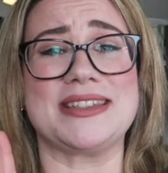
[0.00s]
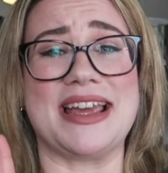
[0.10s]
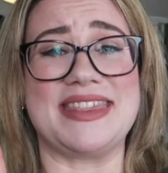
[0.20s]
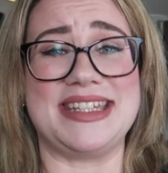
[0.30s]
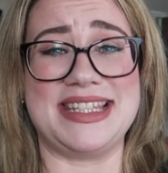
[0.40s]

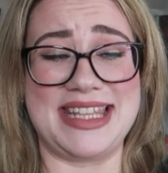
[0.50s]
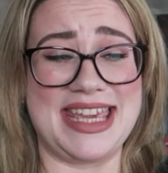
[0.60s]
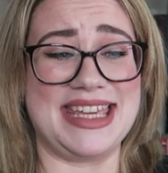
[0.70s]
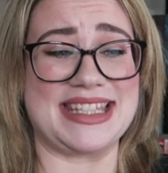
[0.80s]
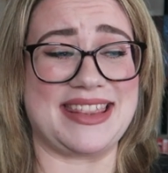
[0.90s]
Like, the
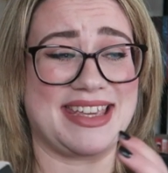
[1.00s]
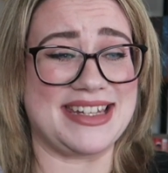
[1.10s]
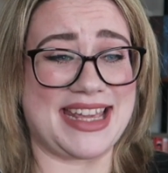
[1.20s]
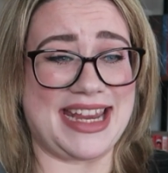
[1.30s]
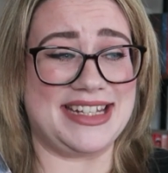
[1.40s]
disease and the
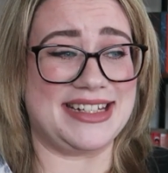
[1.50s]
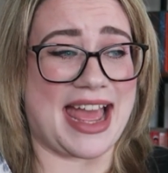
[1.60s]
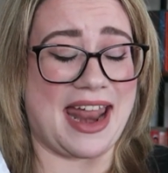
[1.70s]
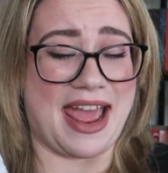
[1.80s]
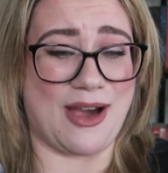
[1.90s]
contagion
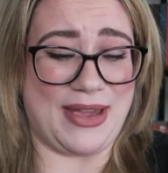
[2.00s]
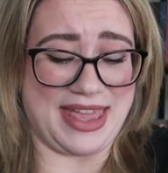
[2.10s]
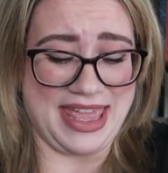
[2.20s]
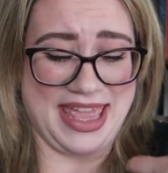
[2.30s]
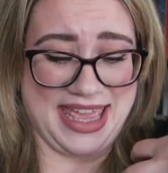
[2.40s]
and how
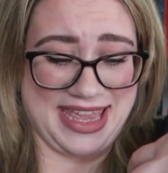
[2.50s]
it